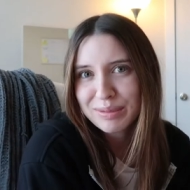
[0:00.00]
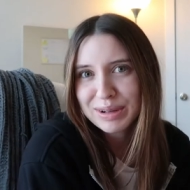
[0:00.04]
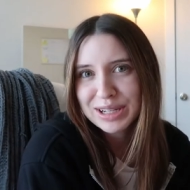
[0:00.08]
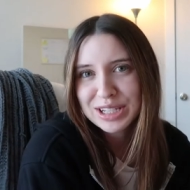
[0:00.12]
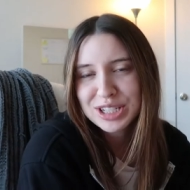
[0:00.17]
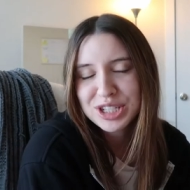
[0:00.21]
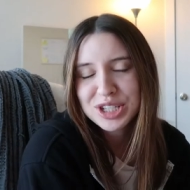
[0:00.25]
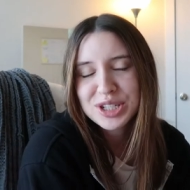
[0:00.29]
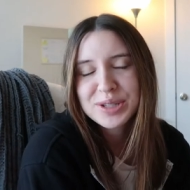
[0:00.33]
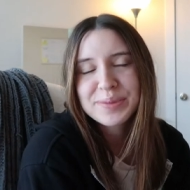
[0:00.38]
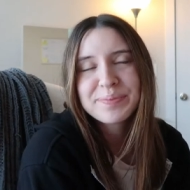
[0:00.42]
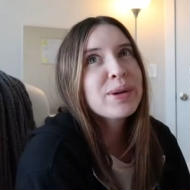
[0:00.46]

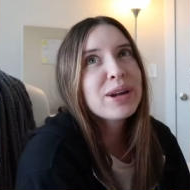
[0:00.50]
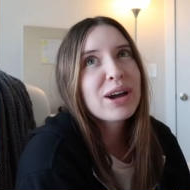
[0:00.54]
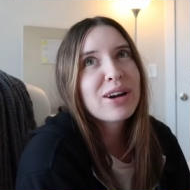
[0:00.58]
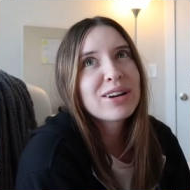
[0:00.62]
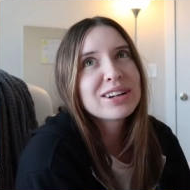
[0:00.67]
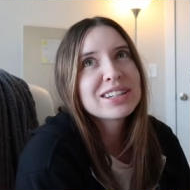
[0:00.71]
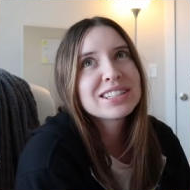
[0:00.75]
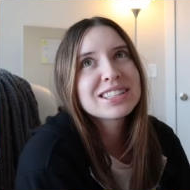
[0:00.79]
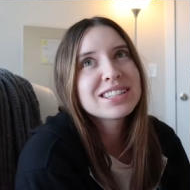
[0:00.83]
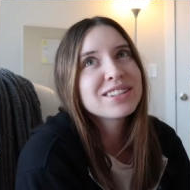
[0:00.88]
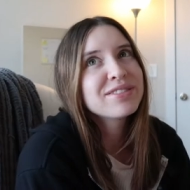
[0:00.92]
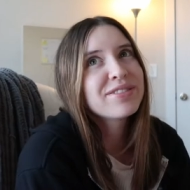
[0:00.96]
which we
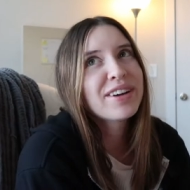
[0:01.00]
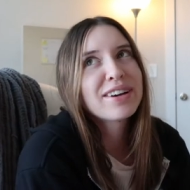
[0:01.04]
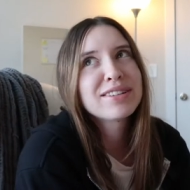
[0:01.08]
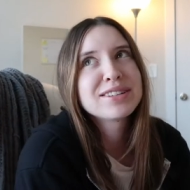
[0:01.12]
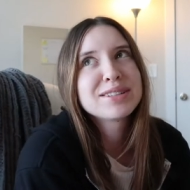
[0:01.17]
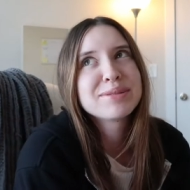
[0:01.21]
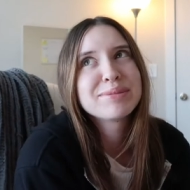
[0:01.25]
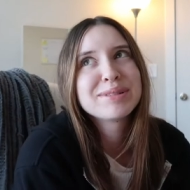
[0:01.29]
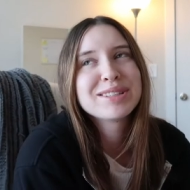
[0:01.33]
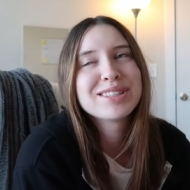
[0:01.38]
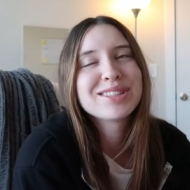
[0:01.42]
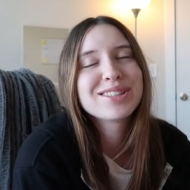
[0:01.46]
honestly
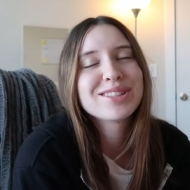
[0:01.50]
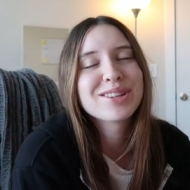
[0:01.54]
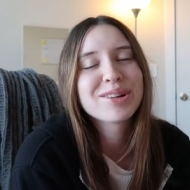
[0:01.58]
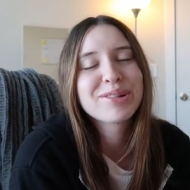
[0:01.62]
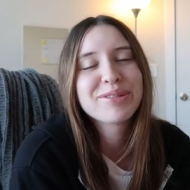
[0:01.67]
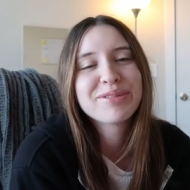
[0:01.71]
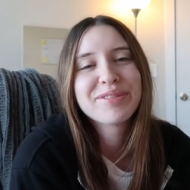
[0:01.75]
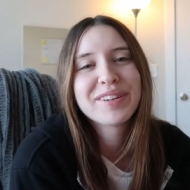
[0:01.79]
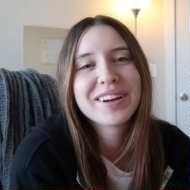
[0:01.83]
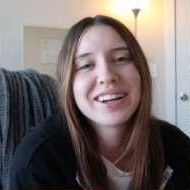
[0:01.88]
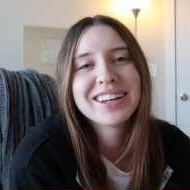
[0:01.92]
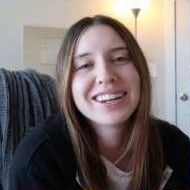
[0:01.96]
found to be
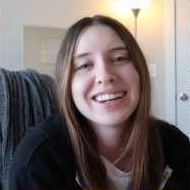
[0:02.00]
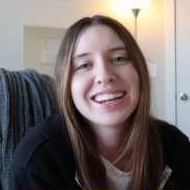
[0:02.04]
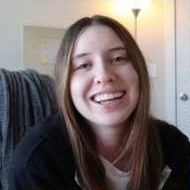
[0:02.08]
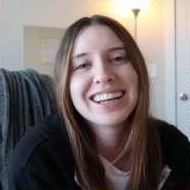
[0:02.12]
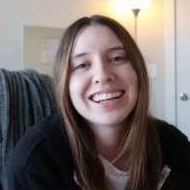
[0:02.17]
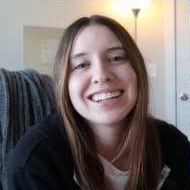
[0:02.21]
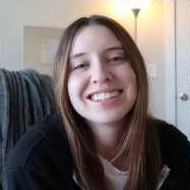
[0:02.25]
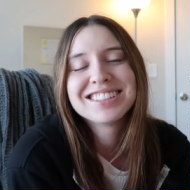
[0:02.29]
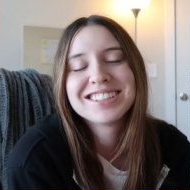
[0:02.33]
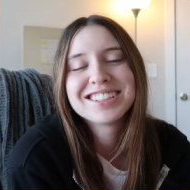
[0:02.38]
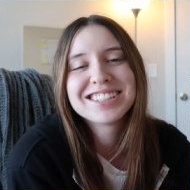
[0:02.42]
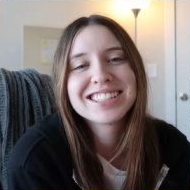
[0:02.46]
so fun
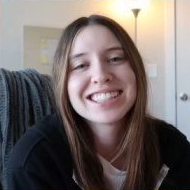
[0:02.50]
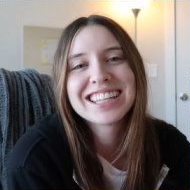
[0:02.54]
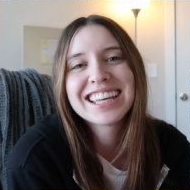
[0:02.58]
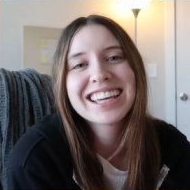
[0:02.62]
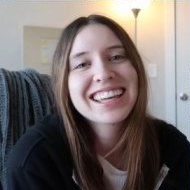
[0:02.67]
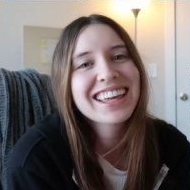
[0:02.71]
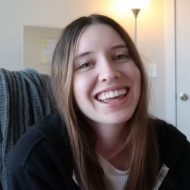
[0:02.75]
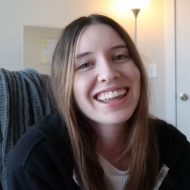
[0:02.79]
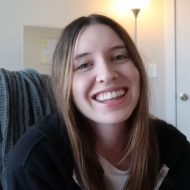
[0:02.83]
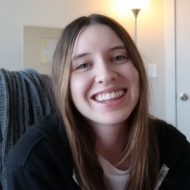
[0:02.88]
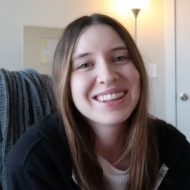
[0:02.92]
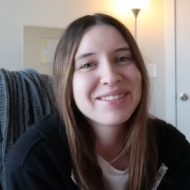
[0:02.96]
and just
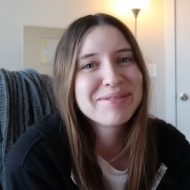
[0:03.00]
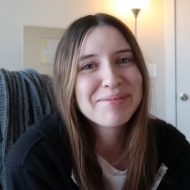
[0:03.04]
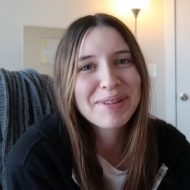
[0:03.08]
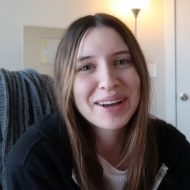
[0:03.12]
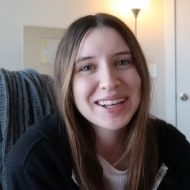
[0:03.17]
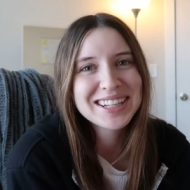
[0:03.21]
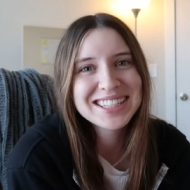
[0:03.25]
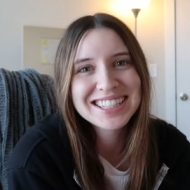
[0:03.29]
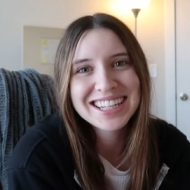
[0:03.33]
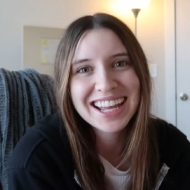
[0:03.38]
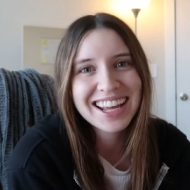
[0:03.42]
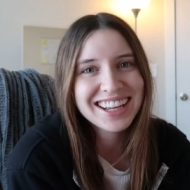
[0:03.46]
like the
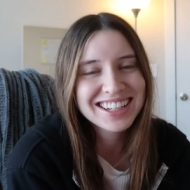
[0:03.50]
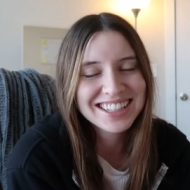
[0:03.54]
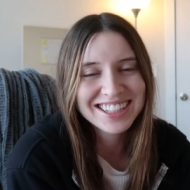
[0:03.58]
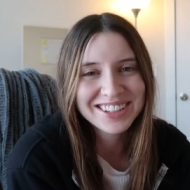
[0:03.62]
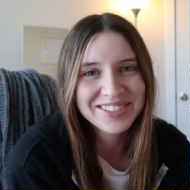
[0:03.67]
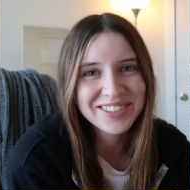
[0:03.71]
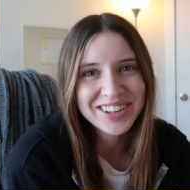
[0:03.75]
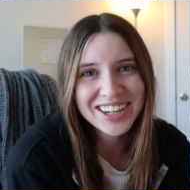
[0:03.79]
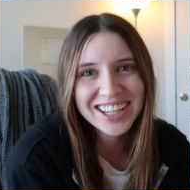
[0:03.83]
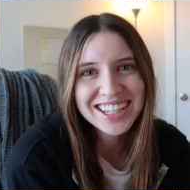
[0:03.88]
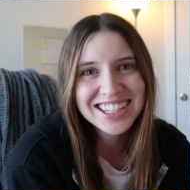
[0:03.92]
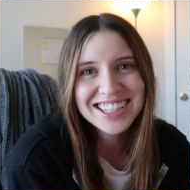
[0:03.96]
best
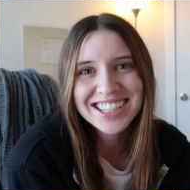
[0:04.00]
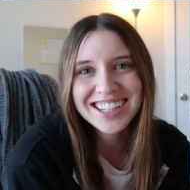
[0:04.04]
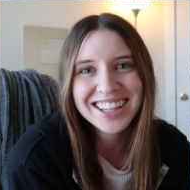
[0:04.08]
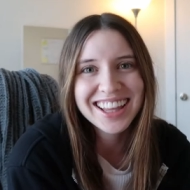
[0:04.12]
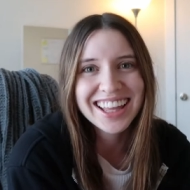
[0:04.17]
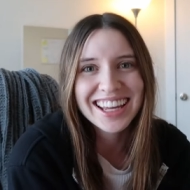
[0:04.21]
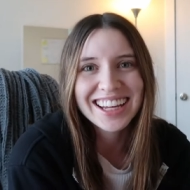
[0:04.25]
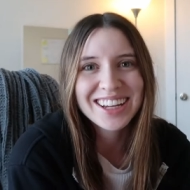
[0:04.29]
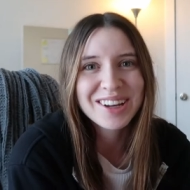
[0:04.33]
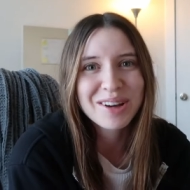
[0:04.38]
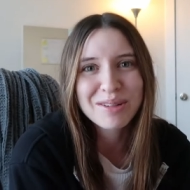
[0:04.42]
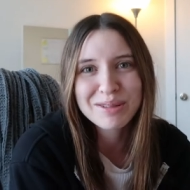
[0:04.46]
activity to
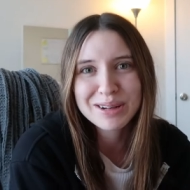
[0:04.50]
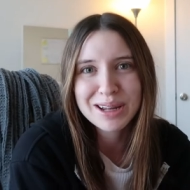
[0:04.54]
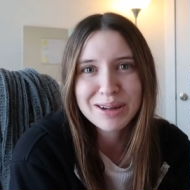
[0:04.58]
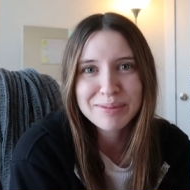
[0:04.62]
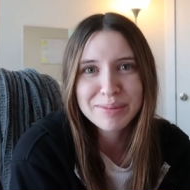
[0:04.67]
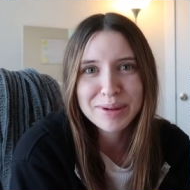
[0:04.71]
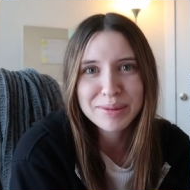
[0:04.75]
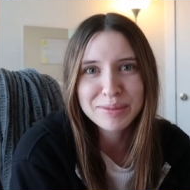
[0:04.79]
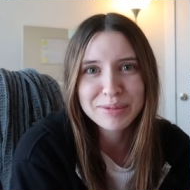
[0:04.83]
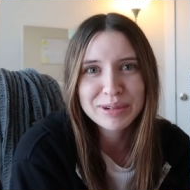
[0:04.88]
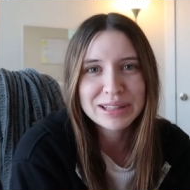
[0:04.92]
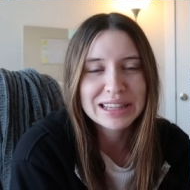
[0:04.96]
like go
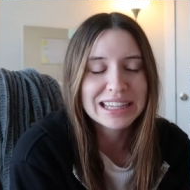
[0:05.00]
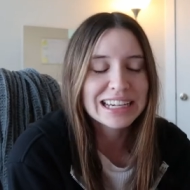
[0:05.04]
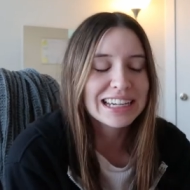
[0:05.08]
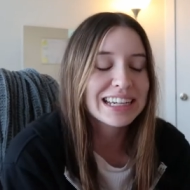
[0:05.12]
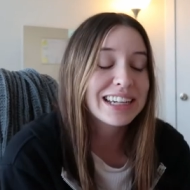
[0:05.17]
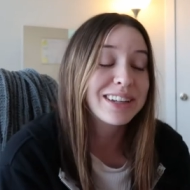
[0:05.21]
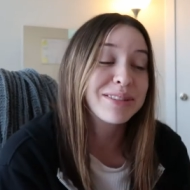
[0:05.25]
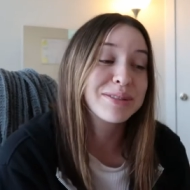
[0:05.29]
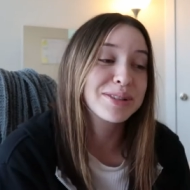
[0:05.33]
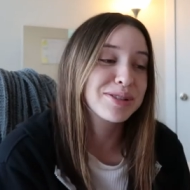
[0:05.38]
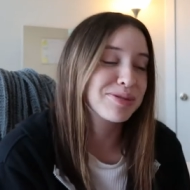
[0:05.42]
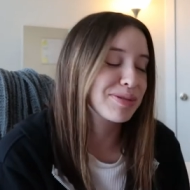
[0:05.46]
down memory
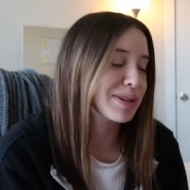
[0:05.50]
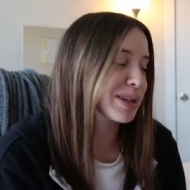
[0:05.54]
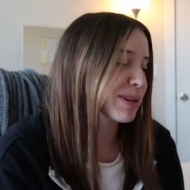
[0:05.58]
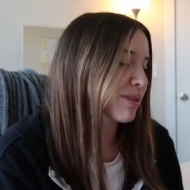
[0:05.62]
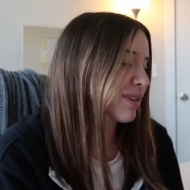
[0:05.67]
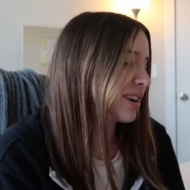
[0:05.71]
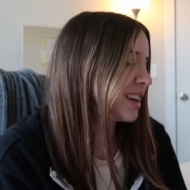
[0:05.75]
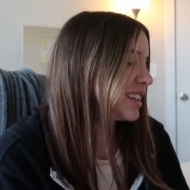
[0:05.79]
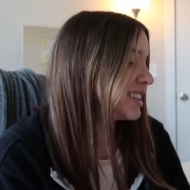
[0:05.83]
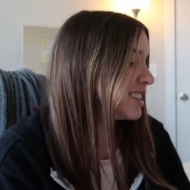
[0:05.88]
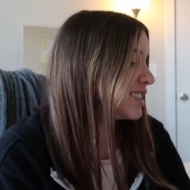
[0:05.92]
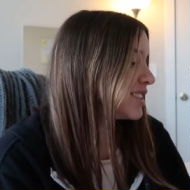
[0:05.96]
lane. It was really
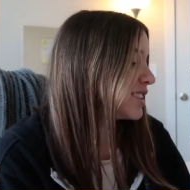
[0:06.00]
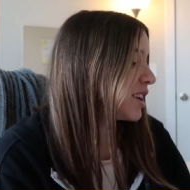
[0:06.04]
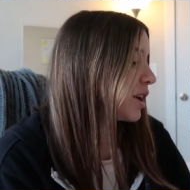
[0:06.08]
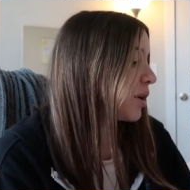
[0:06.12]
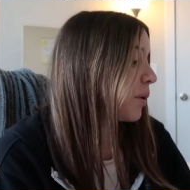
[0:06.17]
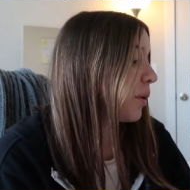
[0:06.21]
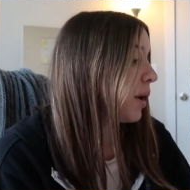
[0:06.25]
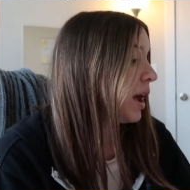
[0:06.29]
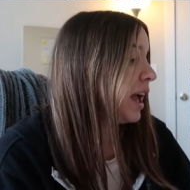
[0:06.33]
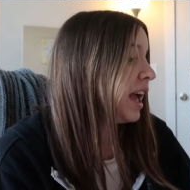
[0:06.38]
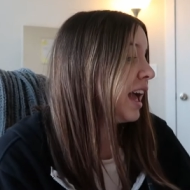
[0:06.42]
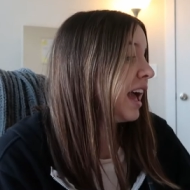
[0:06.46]
great.
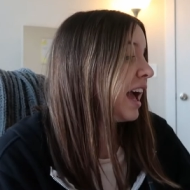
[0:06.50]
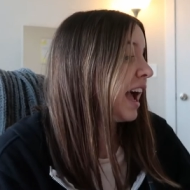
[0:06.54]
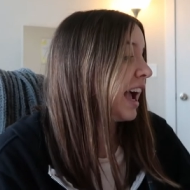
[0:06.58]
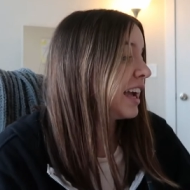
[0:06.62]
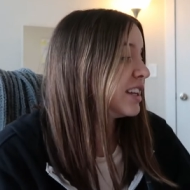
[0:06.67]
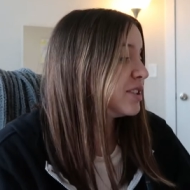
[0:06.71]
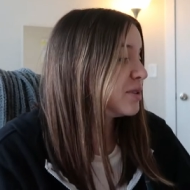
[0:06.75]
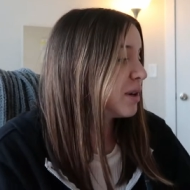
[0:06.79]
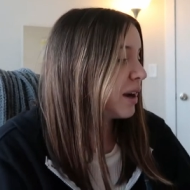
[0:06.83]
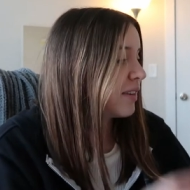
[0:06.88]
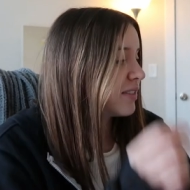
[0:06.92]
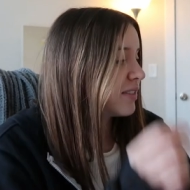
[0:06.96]
So I do